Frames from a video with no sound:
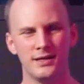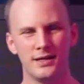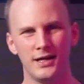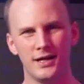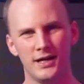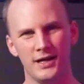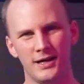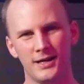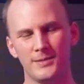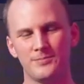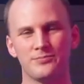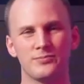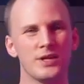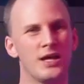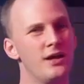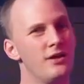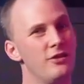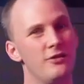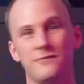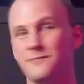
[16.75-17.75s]

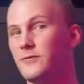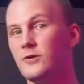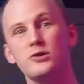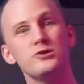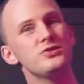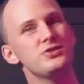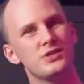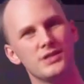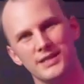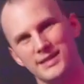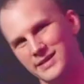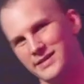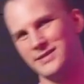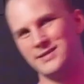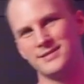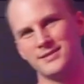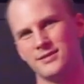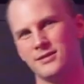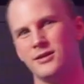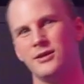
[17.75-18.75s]
The first
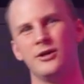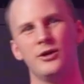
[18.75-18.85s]
is,